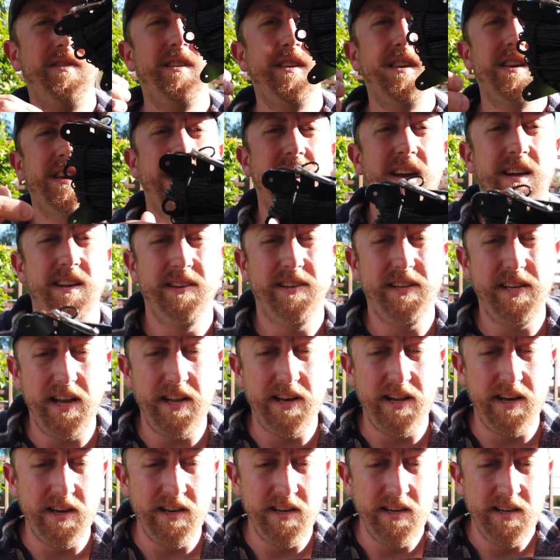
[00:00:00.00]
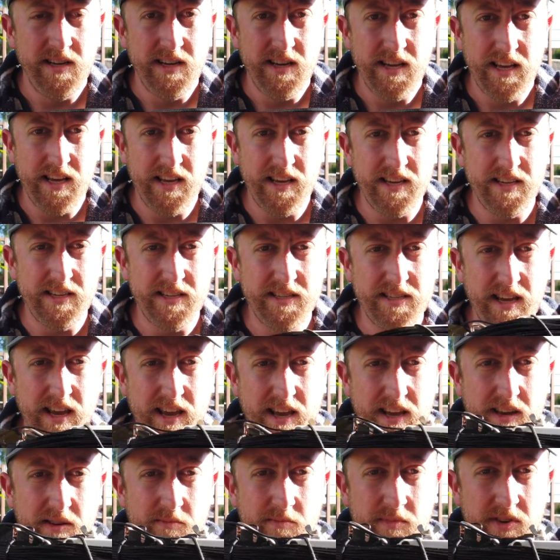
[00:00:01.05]
The antenna is a
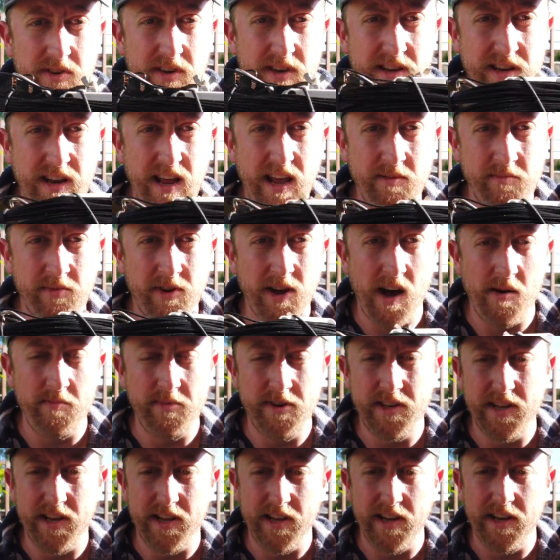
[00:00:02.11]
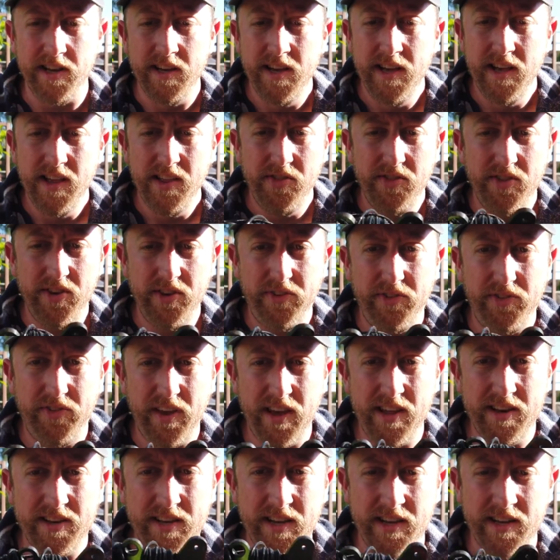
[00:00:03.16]
Chameleon M COM antenna. This
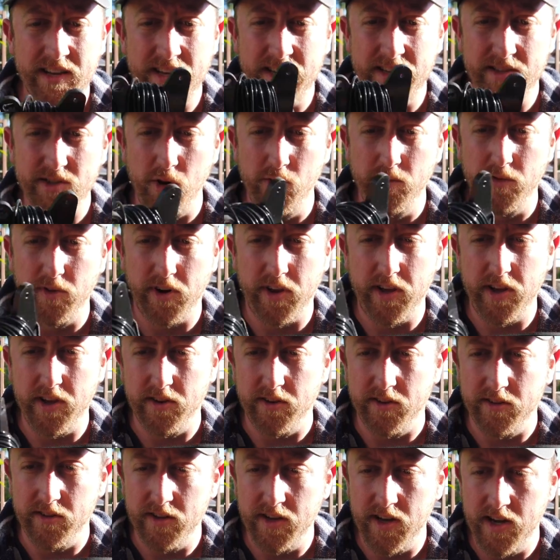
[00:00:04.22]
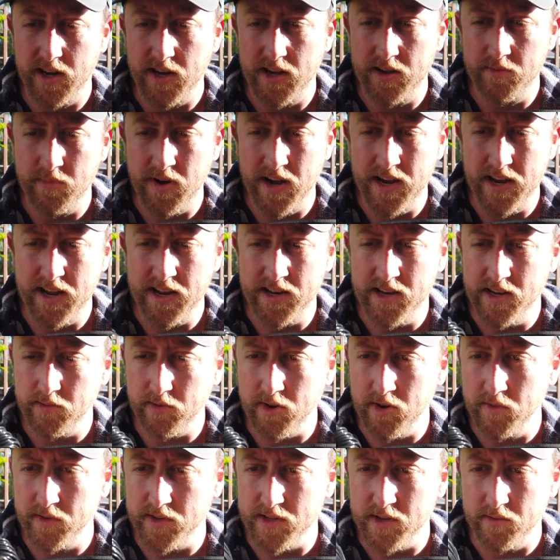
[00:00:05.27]
antenna is overkill. Uh, it might end up
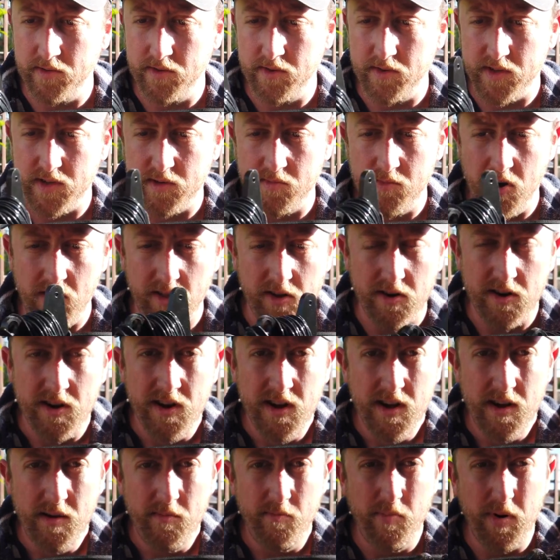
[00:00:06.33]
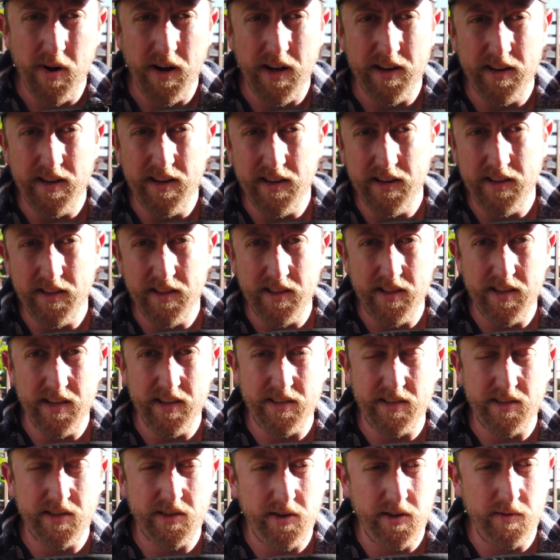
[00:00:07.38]
going with something a little smaller, but
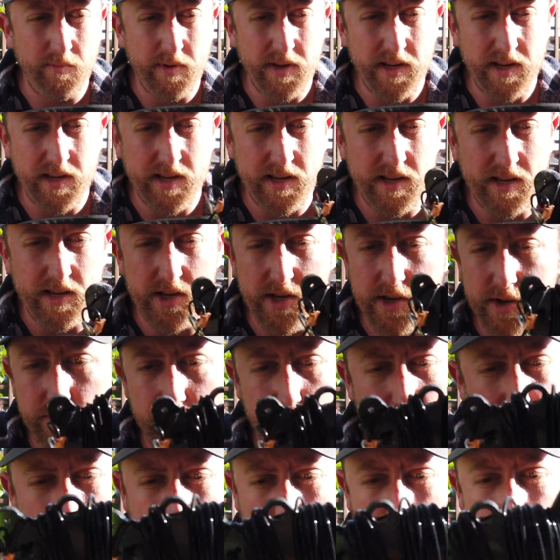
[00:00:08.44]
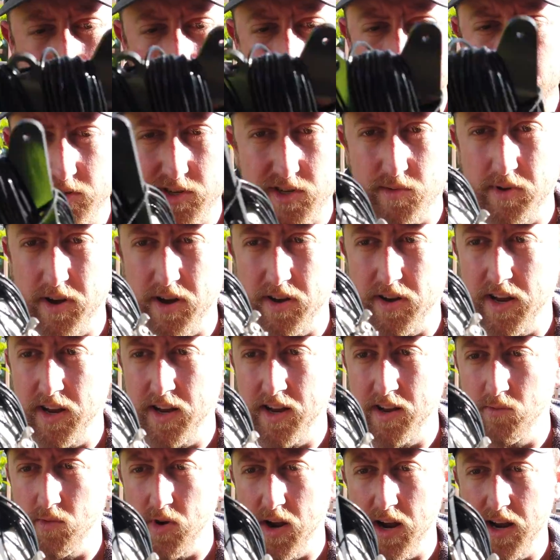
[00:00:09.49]
this could be used with just about
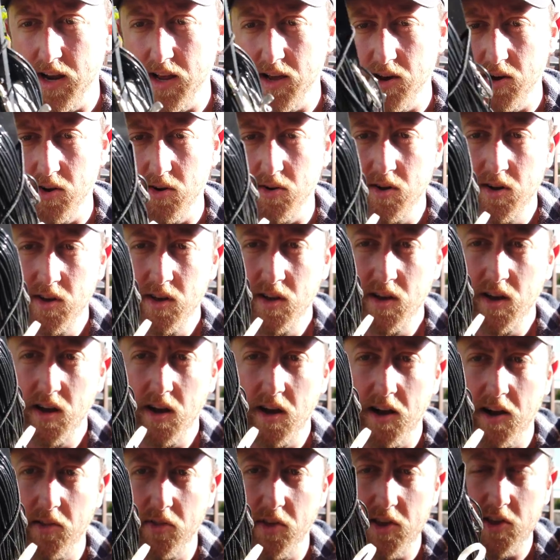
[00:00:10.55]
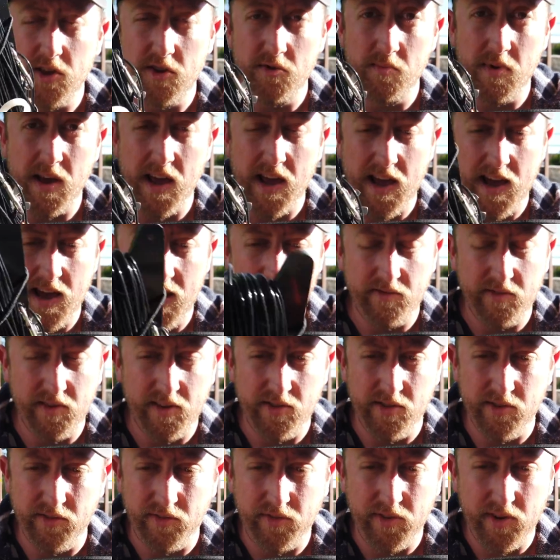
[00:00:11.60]
any radio uh, that you may have
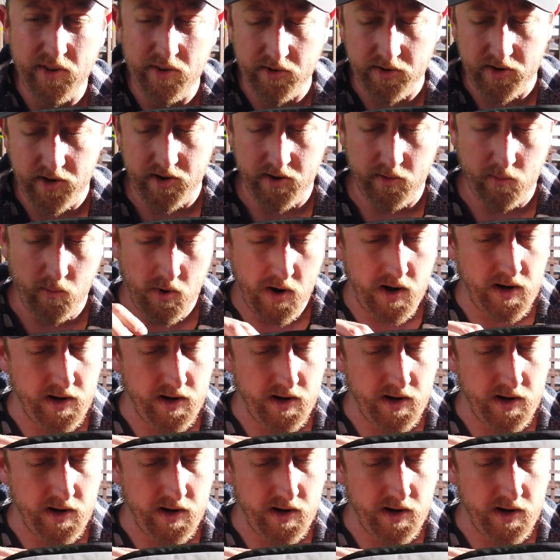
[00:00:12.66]
in the field, one hundred